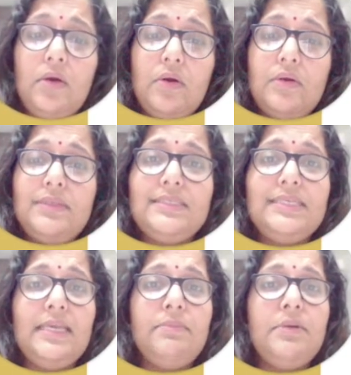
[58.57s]
all the
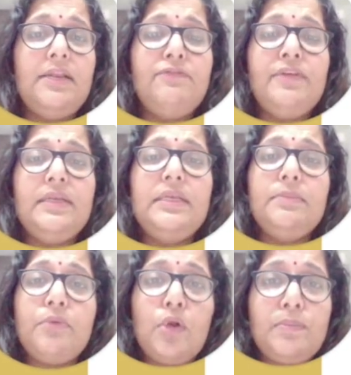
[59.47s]
table and field
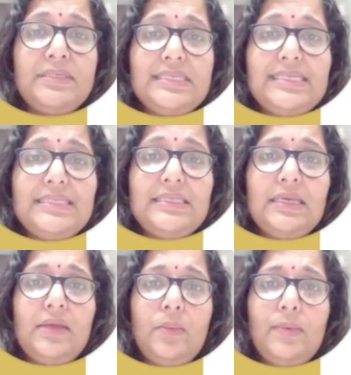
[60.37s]
properties
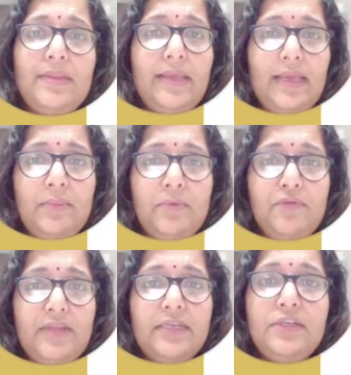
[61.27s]
with the help
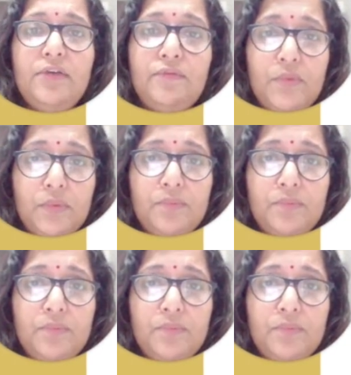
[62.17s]
of that view.